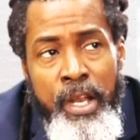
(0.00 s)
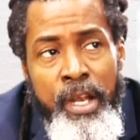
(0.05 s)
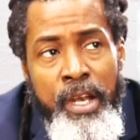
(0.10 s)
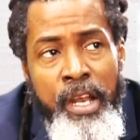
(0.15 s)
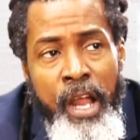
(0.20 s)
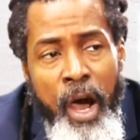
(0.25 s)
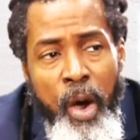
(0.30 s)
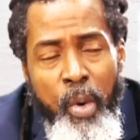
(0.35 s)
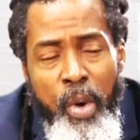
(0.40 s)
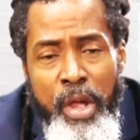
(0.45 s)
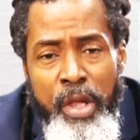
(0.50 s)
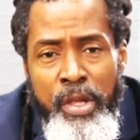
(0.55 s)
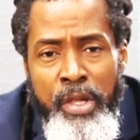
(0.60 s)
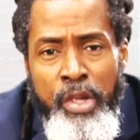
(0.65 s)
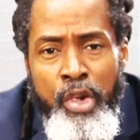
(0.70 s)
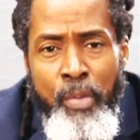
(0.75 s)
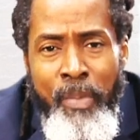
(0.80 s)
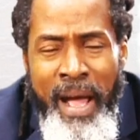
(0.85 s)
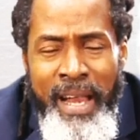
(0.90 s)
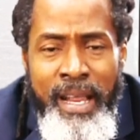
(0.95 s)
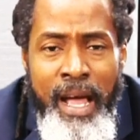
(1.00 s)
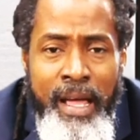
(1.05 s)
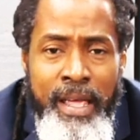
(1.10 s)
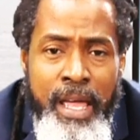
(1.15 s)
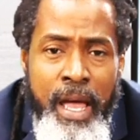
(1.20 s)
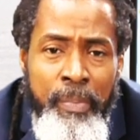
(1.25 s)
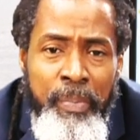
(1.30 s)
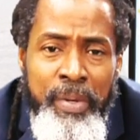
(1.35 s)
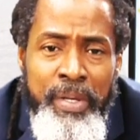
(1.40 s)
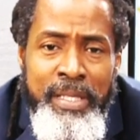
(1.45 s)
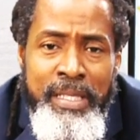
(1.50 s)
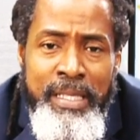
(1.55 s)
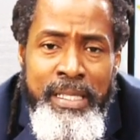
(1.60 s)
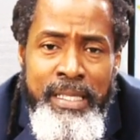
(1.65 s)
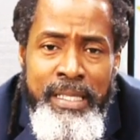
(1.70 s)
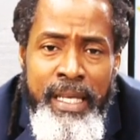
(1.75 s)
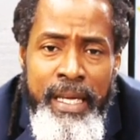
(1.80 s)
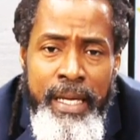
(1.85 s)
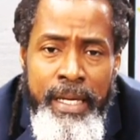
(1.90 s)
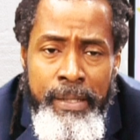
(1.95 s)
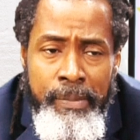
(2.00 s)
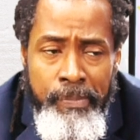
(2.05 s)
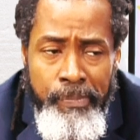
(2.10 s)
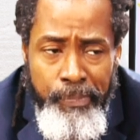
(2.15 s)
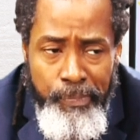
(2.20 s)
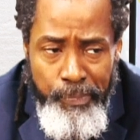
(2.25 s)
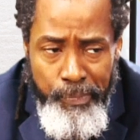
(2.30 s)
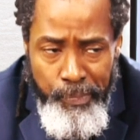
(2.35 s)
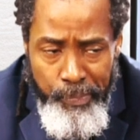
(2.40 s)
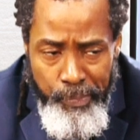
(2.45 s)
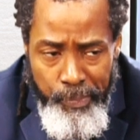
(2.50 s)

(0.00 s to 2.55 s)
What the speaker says: Now, you might hear persons saying,